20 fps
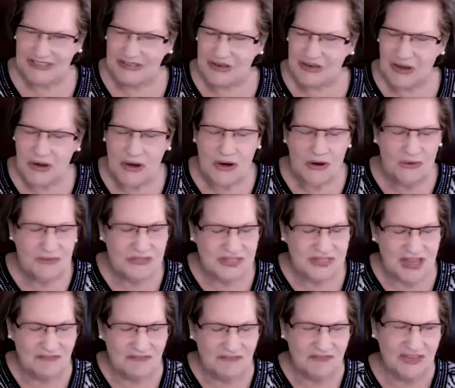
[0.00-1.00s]
No,
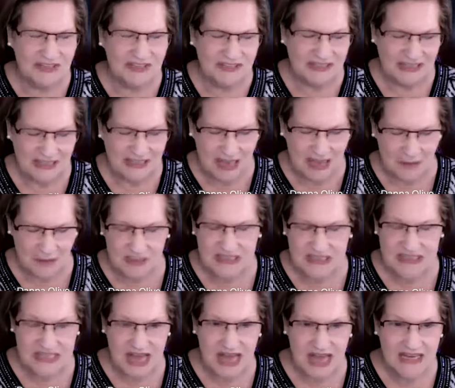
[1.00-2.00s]
definitely. I'm
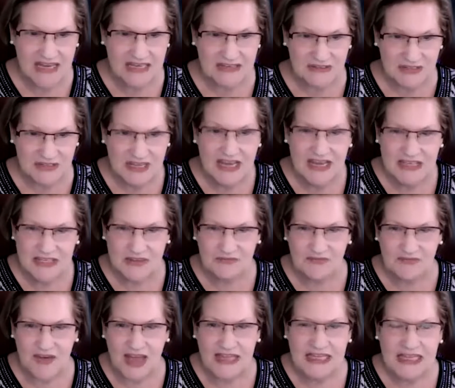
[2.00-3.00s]
excited to, to
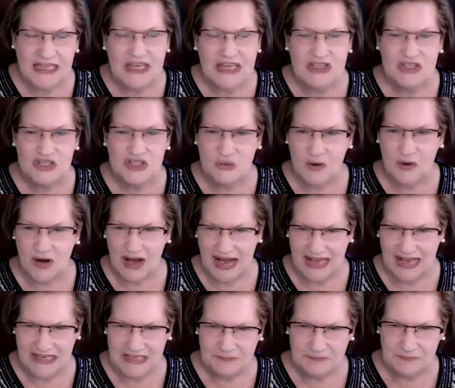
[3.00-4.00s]
finally get you
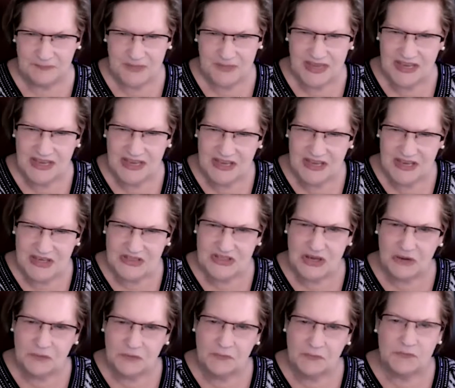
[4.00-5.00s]
on.
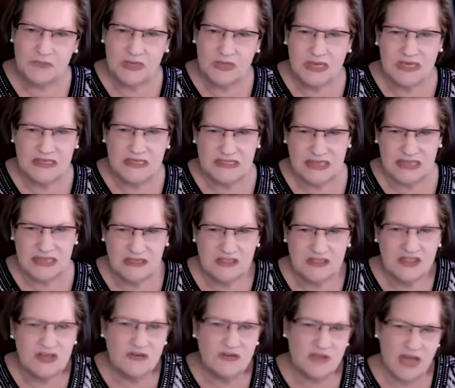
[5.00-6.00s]
So,
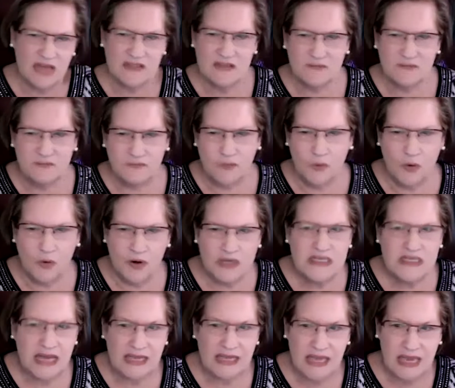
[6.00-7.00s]
since 2004,
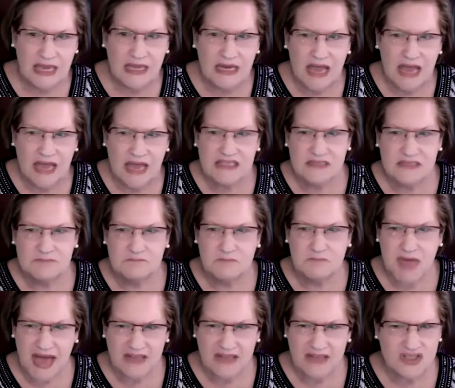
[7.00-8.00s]
Diane has
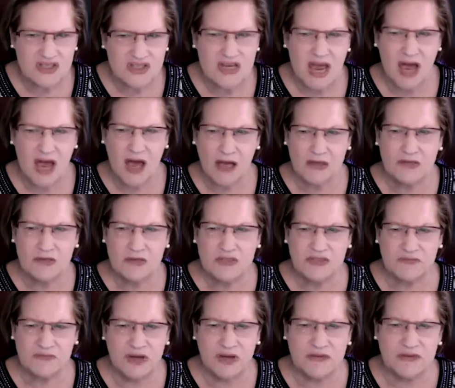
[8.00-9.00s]
matched hundreds
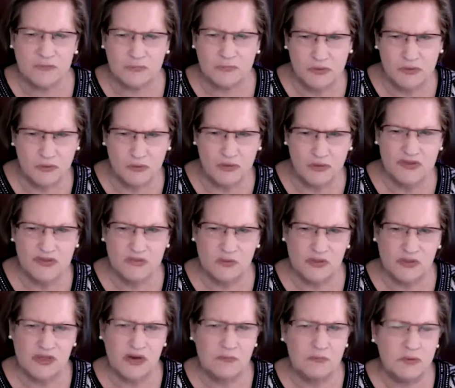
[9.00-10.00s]
of entrepreneurs
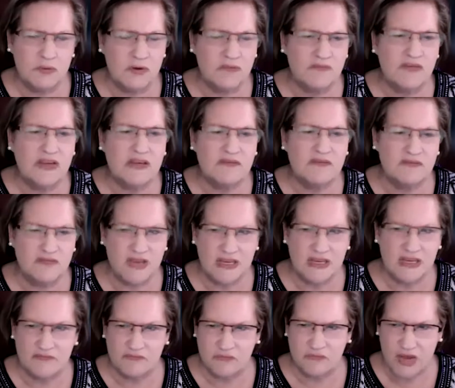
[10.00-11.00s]
with their perfect
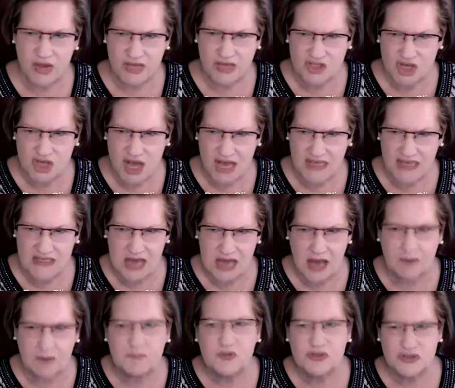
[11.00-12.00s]
fit franchise
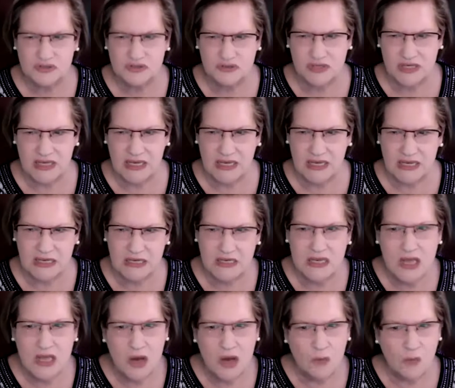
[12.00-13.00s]
opportunity
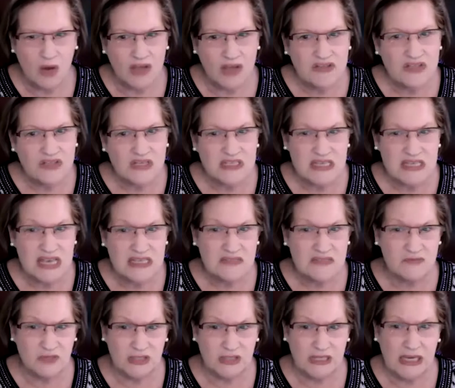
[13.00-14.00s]
while
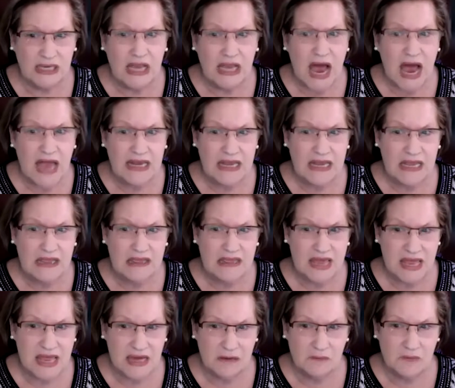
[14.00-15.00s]
successfully guiding
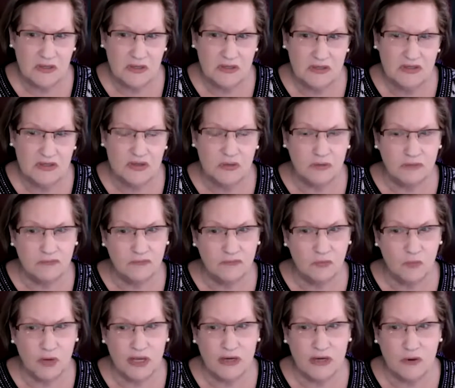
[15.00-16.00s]
them to
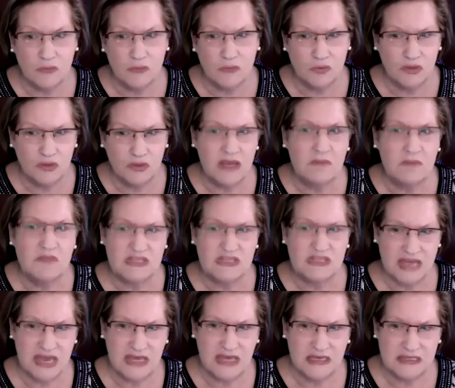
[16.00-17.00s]
avoid rookie
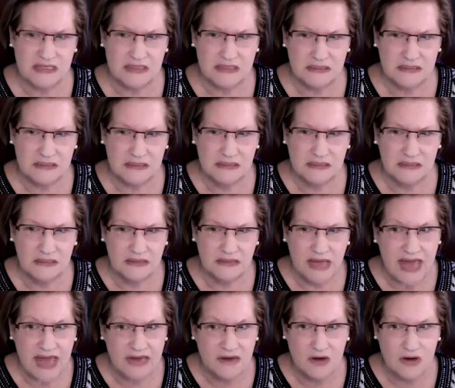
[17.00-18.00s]
mistakes
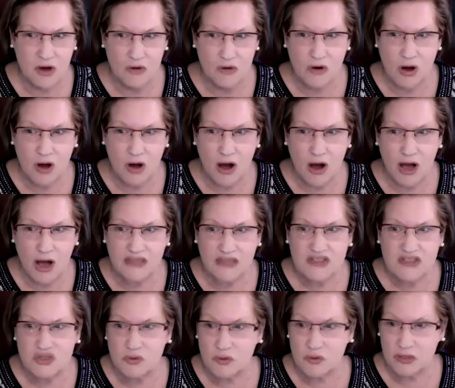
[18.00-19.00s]
at no
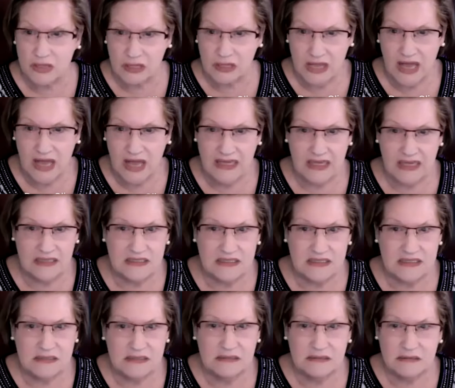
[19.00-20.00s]
cost to her
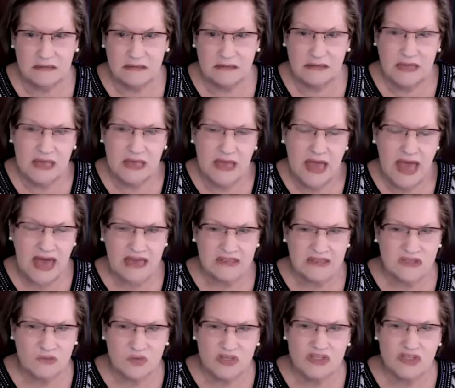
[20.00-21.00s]
clients.
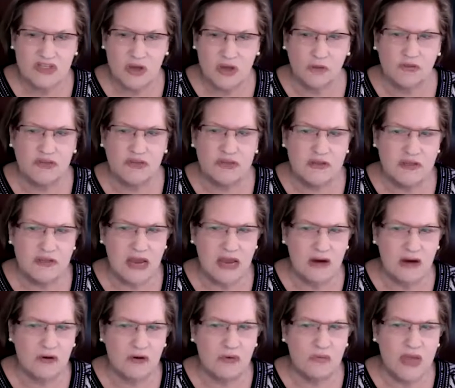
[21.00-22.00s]
As a result, they
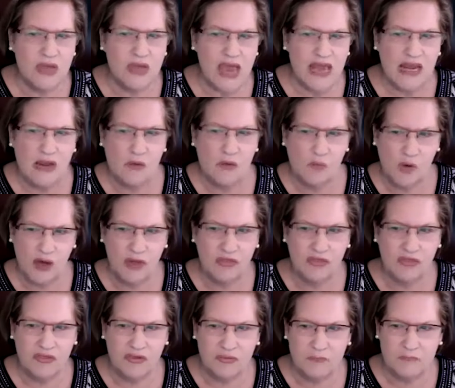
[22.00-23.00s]
are creating
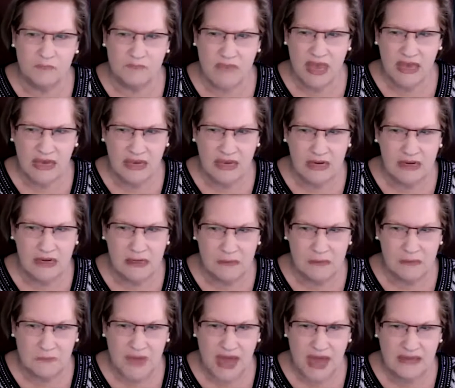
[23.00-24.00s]
wealth making an
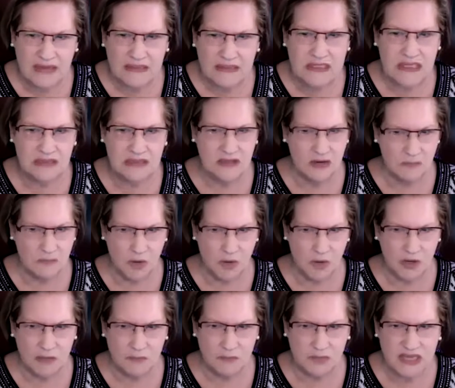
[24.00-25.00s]
impact in their
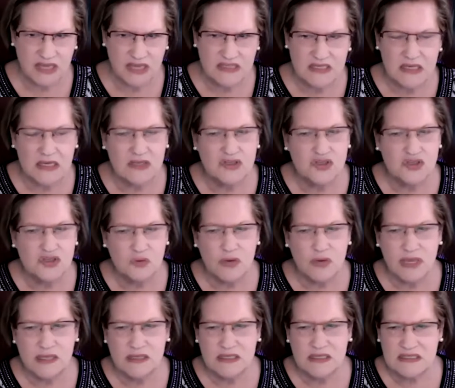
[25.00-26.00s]
marketplace and
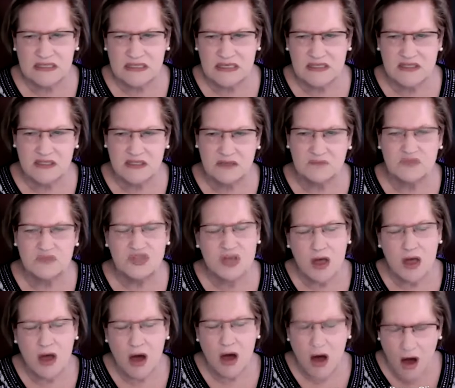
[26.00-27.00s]
enjoying the systems
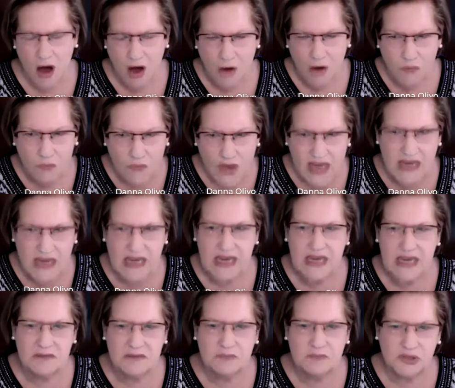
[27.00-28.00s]
already
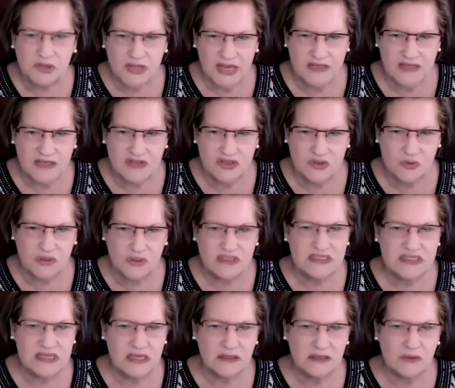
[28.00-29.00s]
in place to
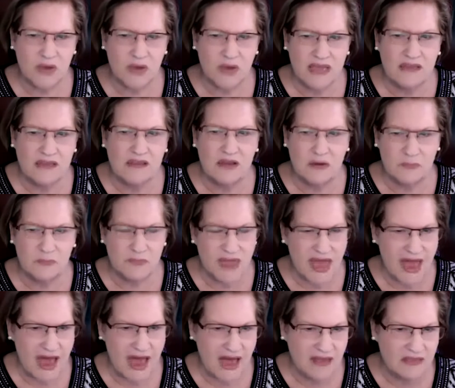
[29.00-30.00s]
accelerate their
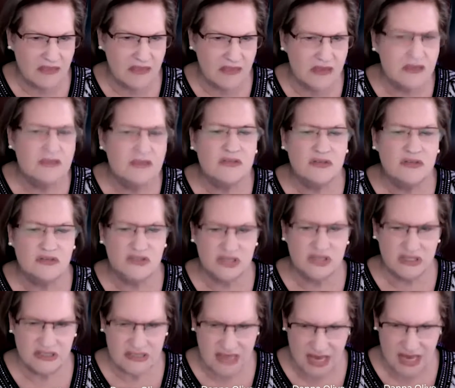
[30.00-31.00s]
path to
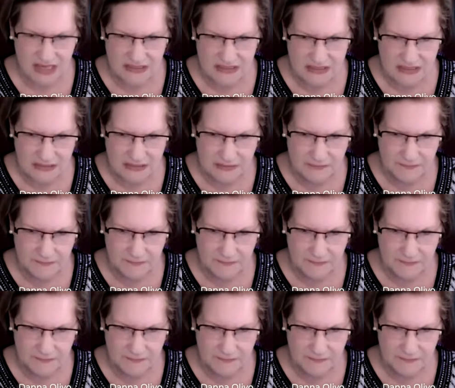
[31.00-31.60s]
success.